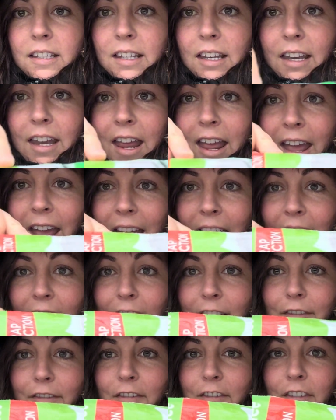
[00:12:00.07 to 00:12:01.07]
in
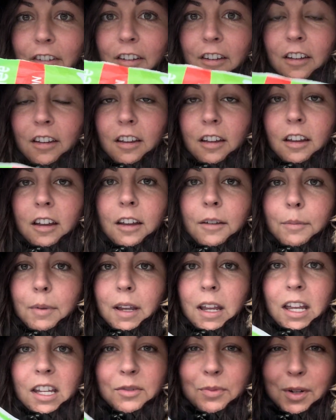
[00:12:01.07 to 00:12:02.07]
half
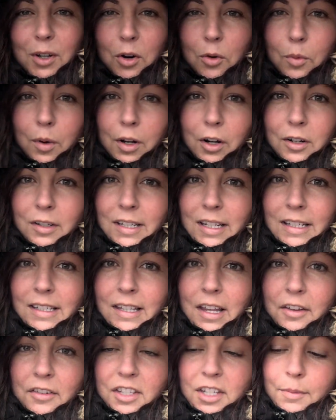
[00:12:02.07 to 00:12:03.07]
because we don't want our seed
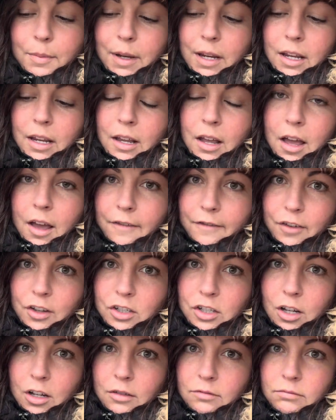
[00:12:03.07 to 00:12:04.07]
snails to be a foot
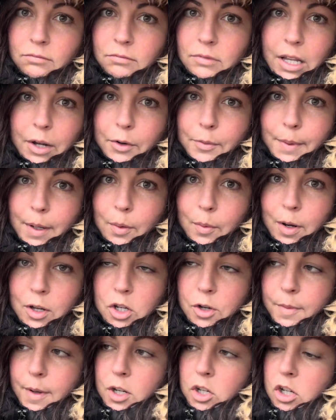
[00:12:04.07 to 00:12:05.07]
tall. That would be way
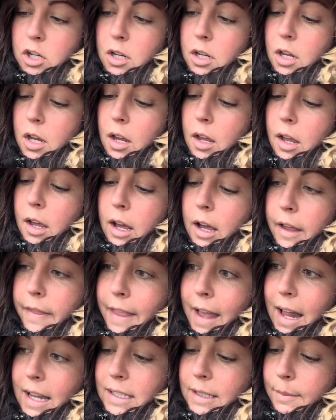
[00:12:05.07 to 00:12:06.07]
too much.
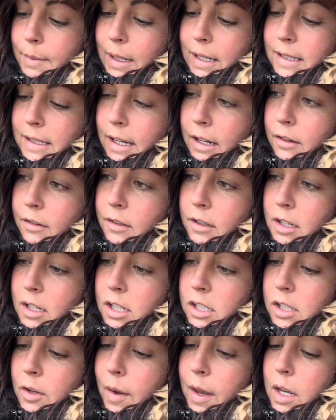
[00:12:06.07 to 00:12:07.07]
That's a big snail.
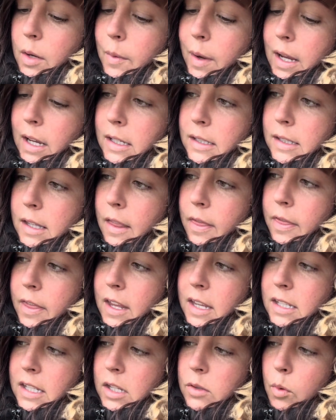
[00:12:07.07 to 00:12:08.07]
So anyways,
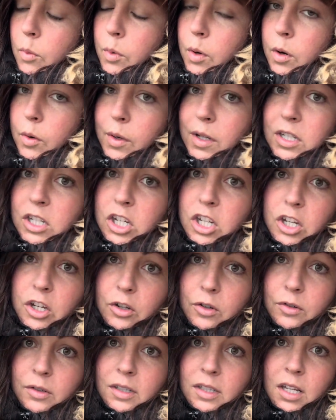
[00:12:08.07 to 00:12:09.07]
this is what we're going to
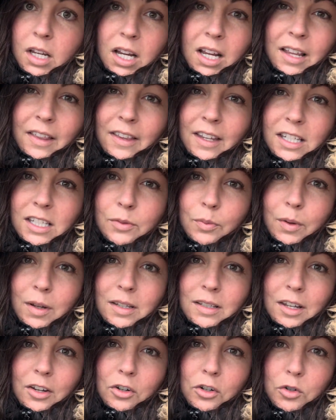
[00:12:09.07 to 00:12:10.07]
use. This
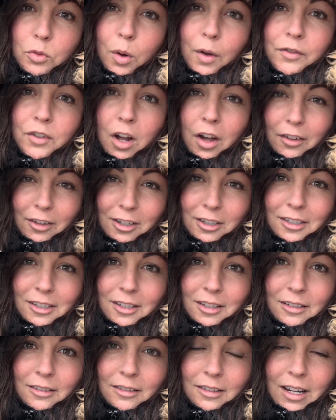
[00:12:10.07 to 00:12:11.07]
was under
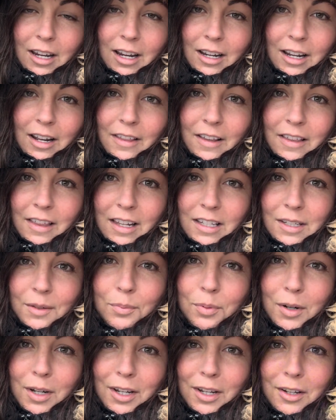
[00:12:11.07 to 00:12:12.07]
$12, and I think that's a
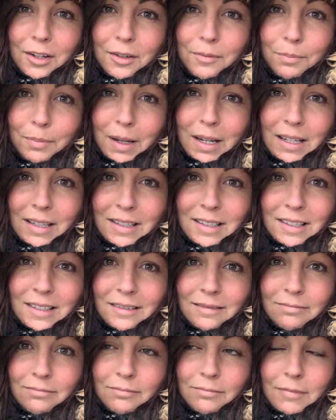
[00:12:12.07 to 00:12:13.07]
pretty big,
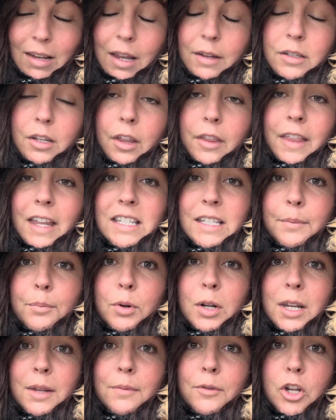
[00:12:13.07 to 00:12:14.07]
that's a
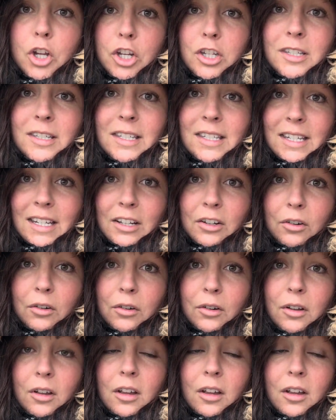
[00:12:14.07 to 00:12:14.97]
pretty good deal